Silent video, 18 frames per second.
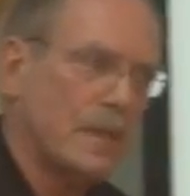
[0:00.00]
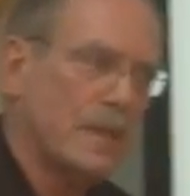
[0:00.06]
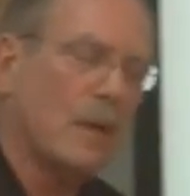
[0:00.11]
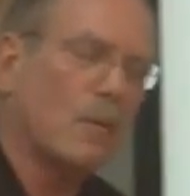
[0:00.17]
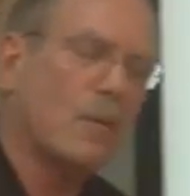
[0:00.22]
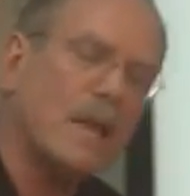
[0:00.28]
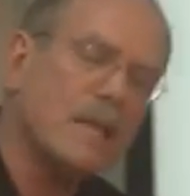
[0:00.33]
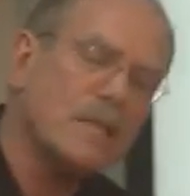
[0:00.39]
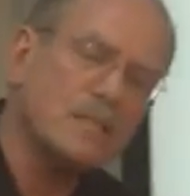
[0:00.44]

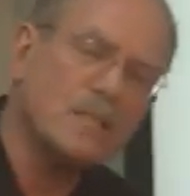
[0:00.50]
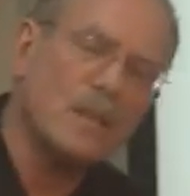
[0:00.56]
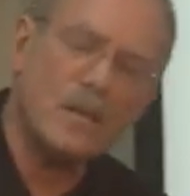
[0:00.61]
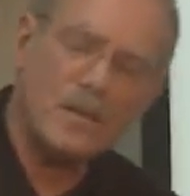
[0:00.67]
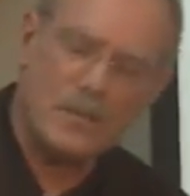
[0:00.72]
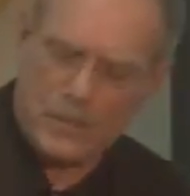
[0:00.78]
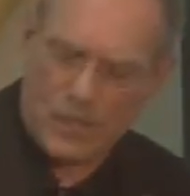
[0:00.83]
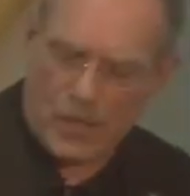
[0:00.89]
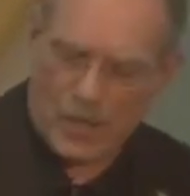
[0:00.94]
Now, when I started